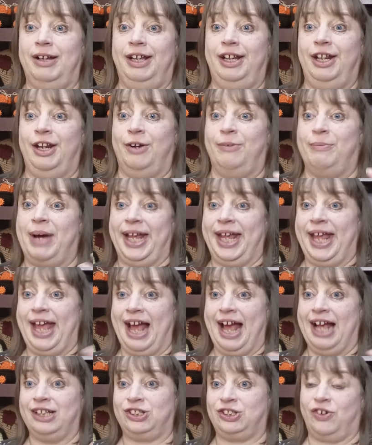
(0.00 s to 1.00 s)
you know, my
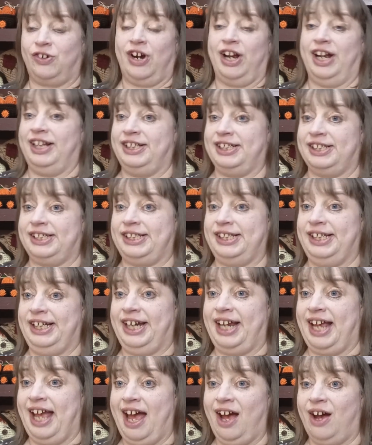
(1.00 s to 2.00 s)
cats trying to
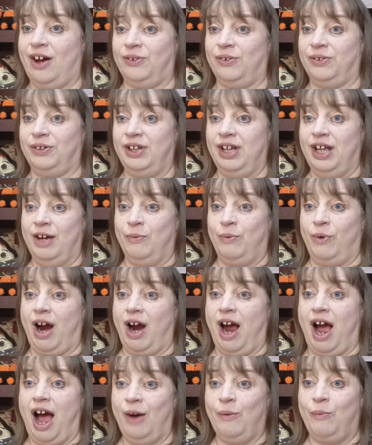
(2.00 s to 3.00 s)
sneak out,
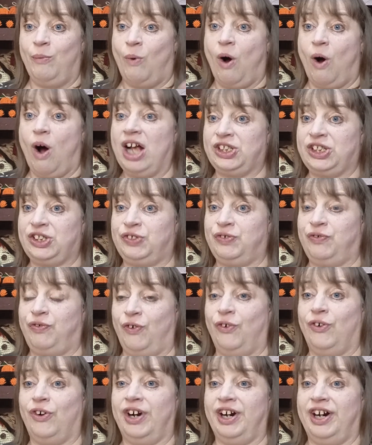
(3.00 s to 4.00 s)
where I watch
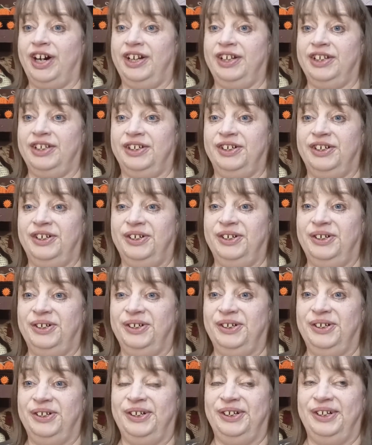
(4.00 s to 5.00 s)
for it.
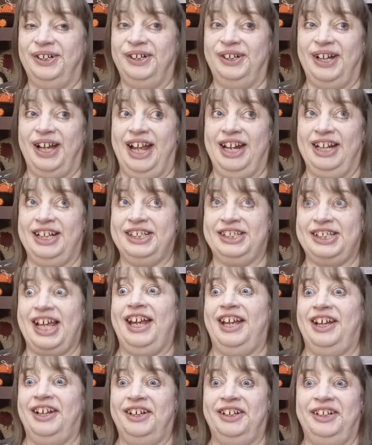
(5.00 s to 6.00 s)
And it's
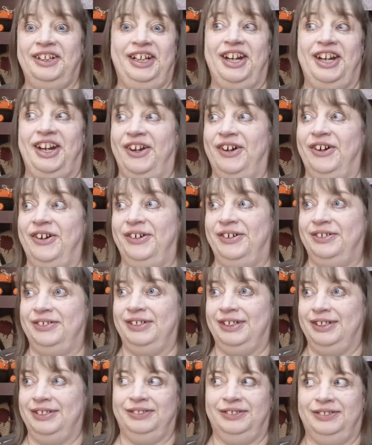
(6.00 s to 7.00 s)
like, you
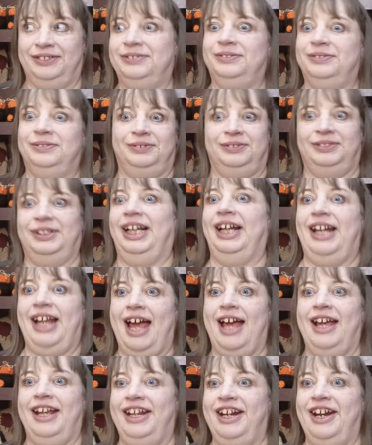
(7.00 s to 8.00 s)
know,
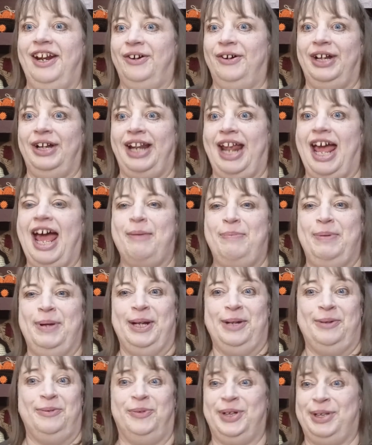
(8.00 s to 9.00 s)
it
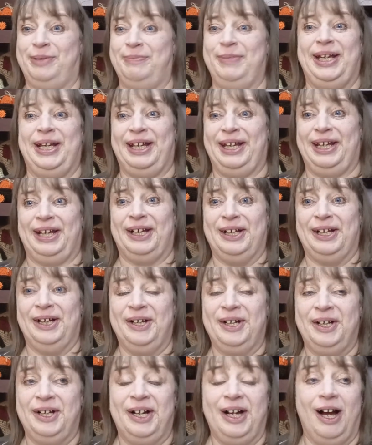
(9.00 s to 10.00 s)
happened with me.
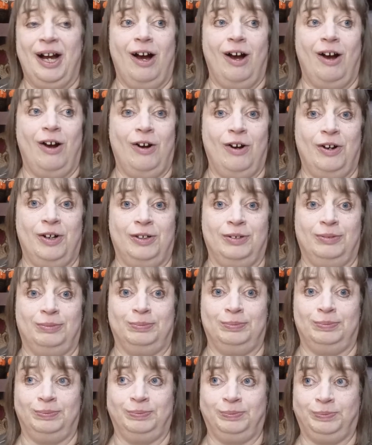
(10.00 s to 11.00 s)
And